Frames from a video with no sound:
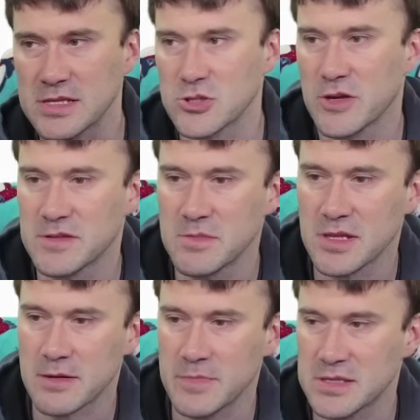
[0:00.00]
is because you have something
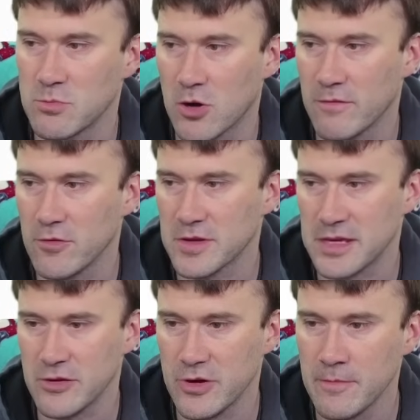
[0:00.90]
like Miss Marvel the
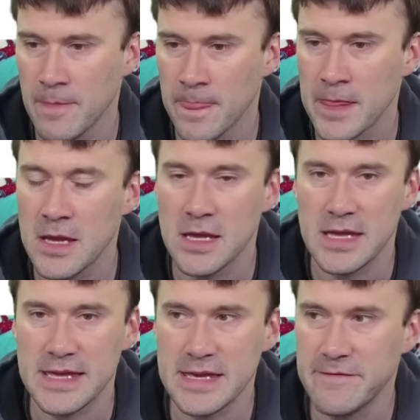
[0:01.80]
hero.
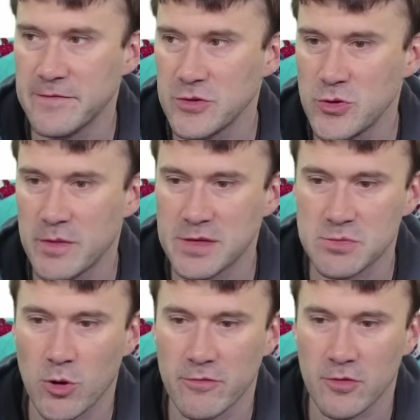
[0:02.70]
If you have
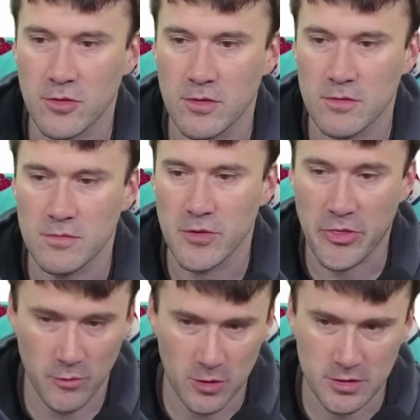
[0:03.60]
Miss Marvel
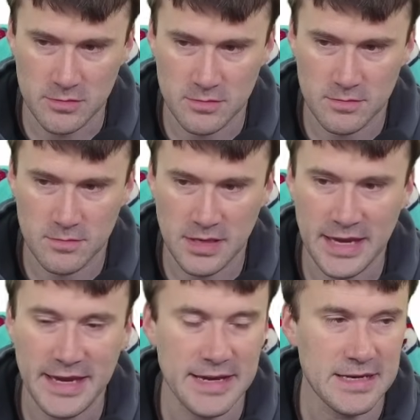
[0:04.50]
thwart
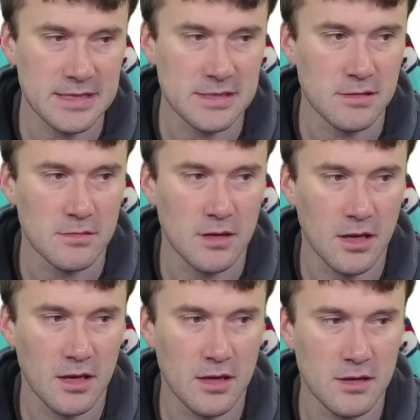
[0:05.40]
and
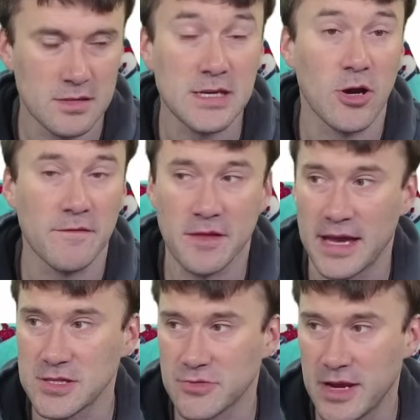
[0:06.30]
uh, take off the last